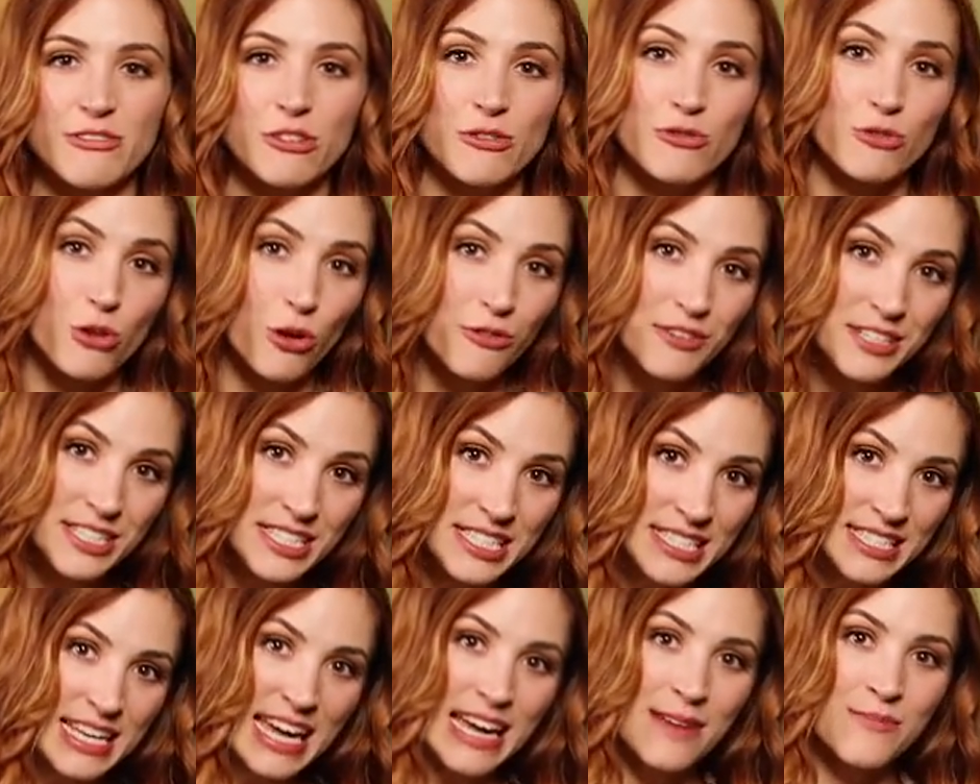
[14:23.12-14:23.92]
If you've rolled the
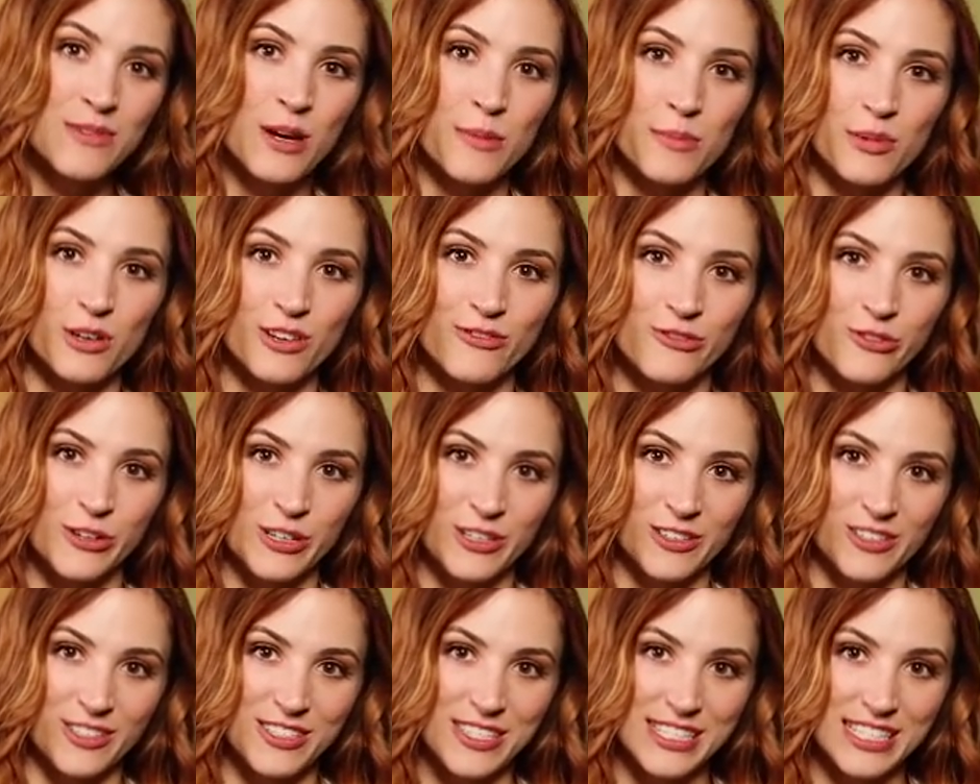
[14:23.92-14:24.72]
same number of
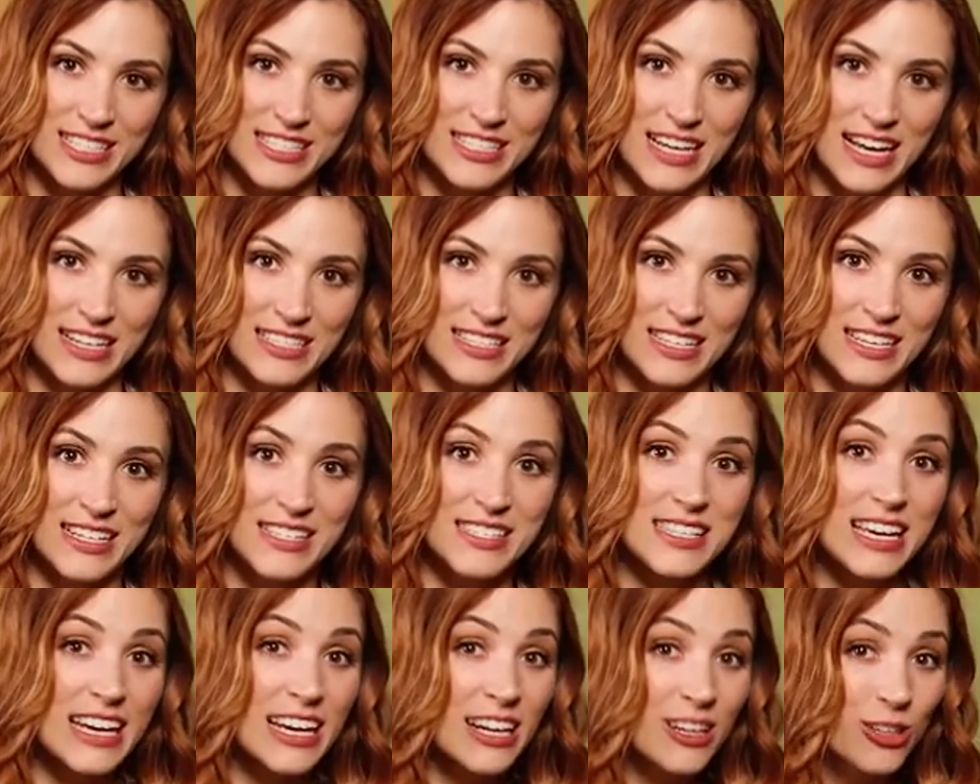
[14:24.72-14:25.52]
critical
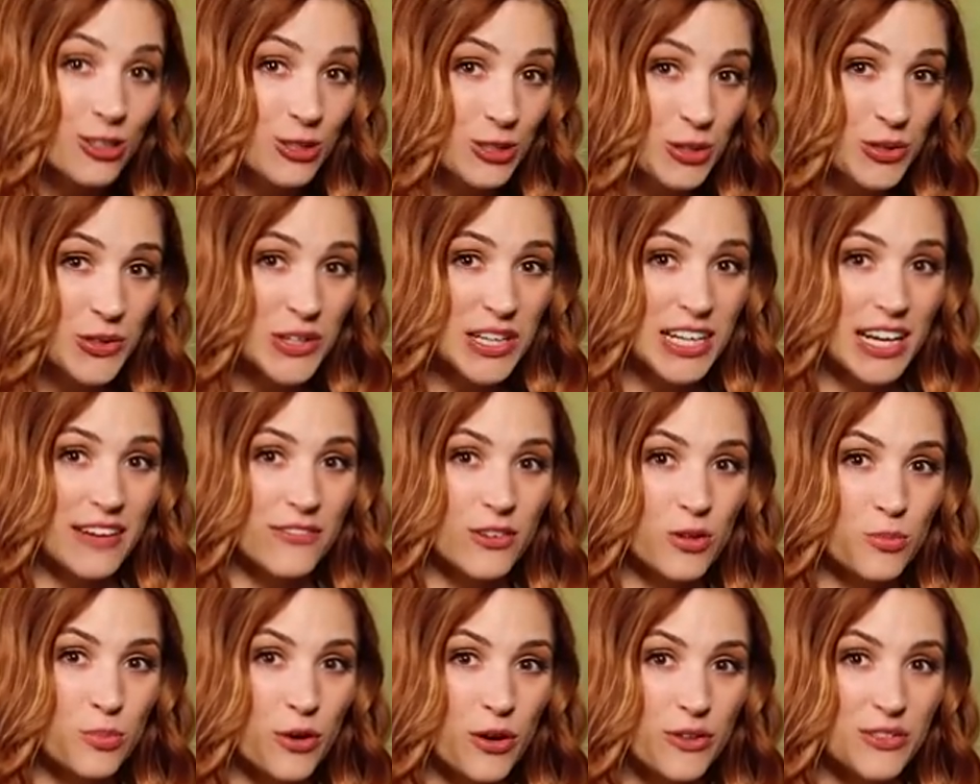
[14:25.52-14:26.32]
successes, including
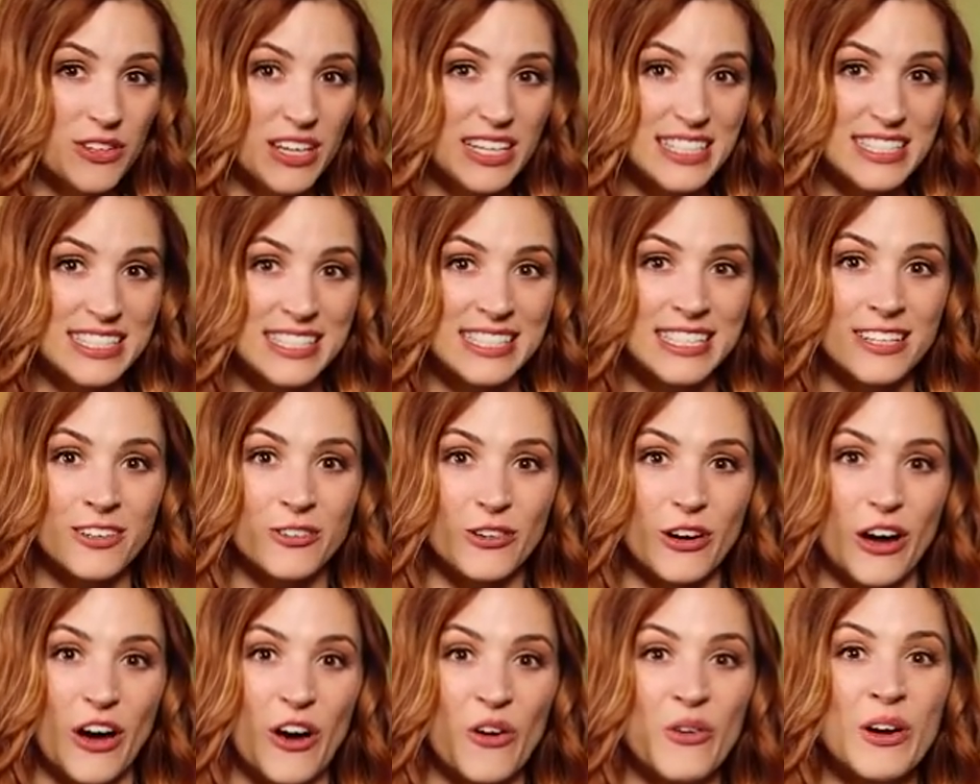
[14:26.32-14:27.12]
if you both get
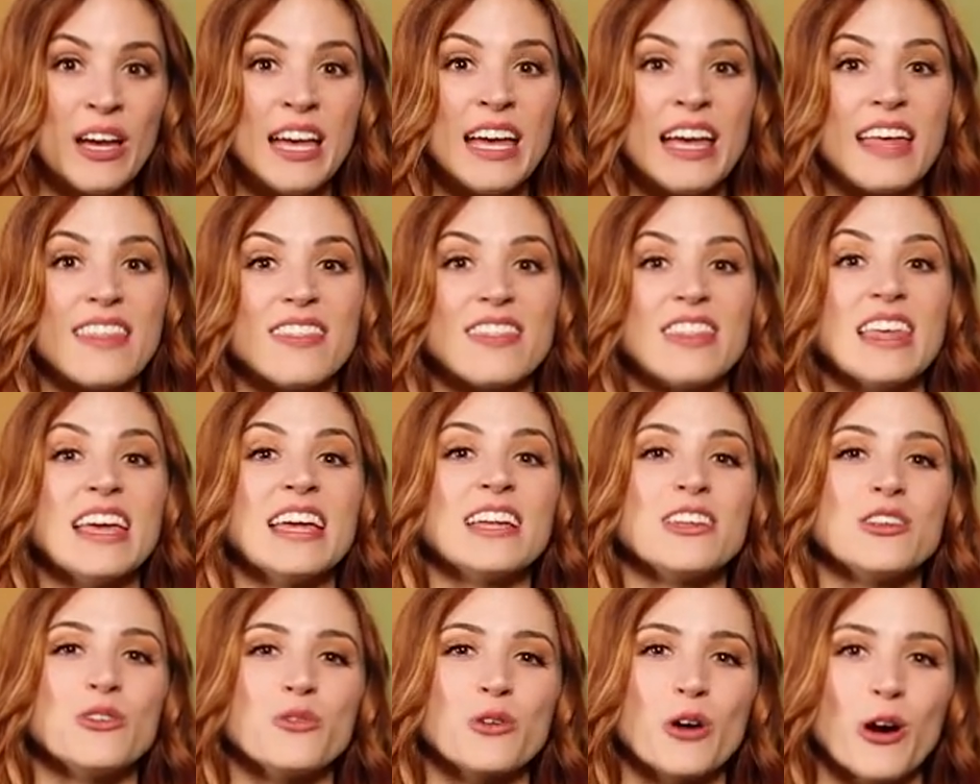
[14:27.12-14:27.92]
zero,
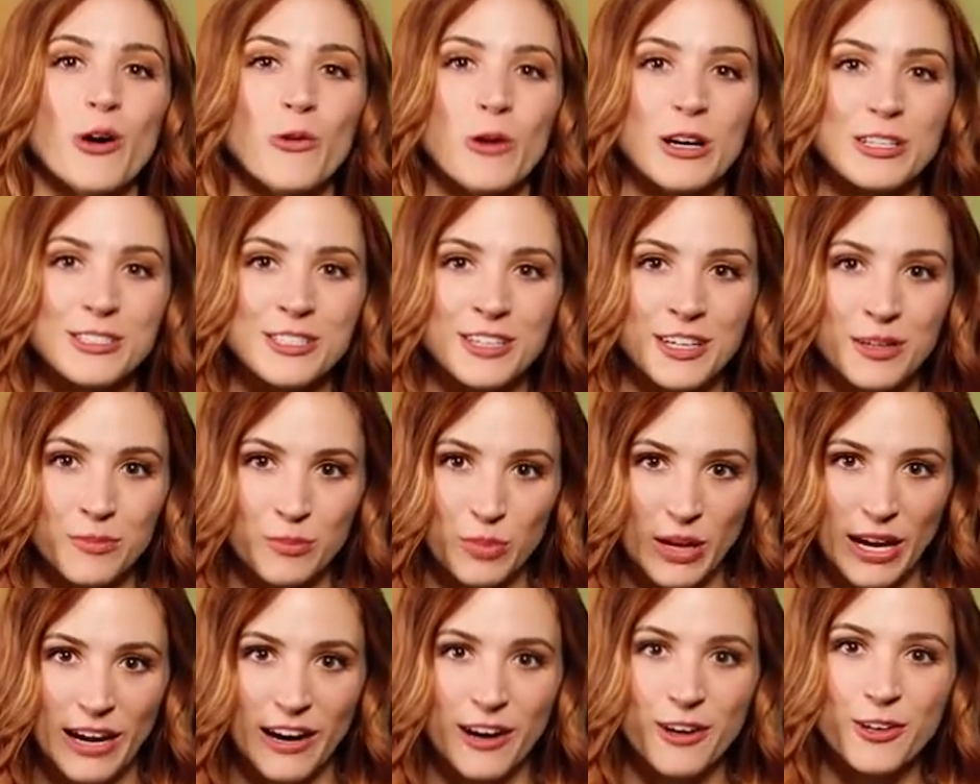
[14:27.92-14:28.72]
then you go on to
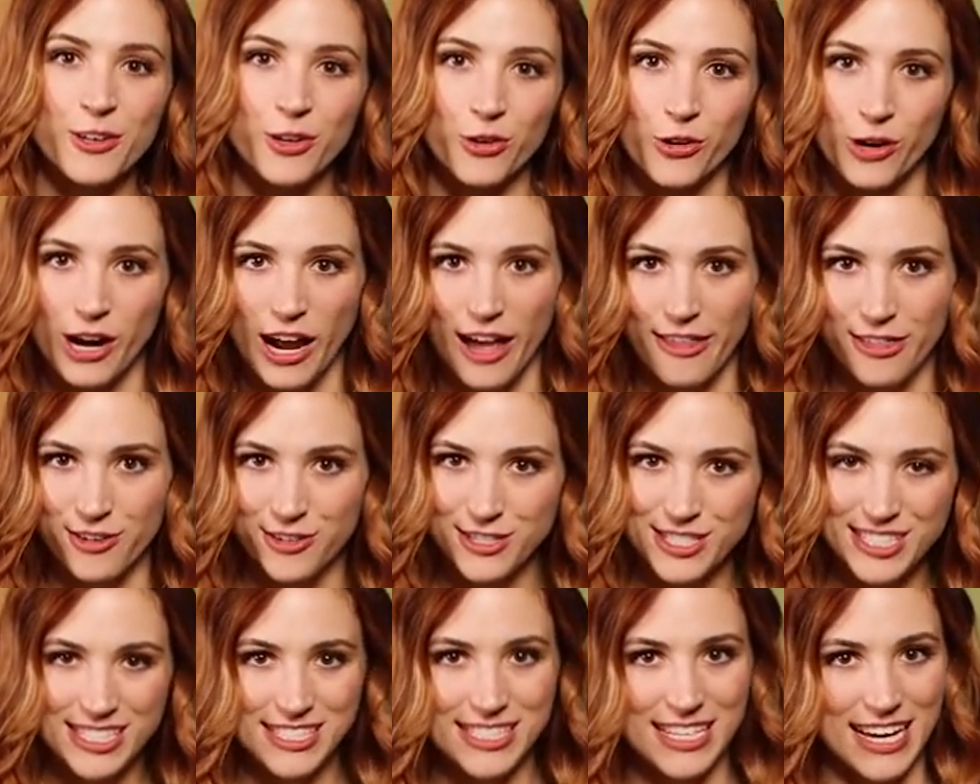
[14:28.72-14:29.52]
compare your
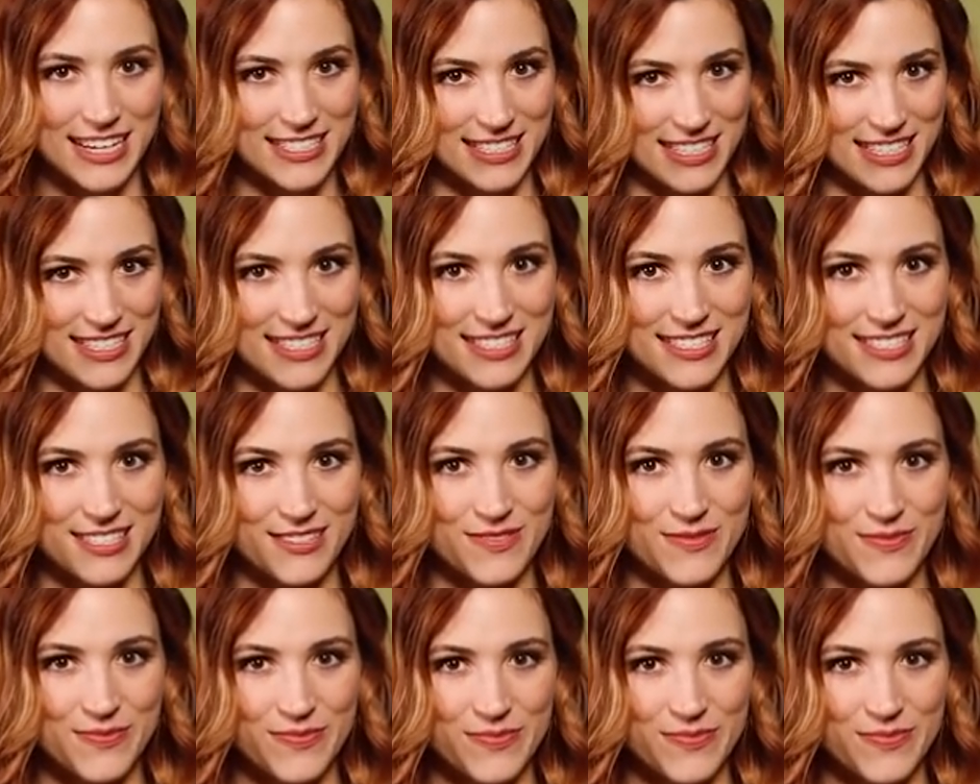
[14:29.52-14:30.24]
other successes.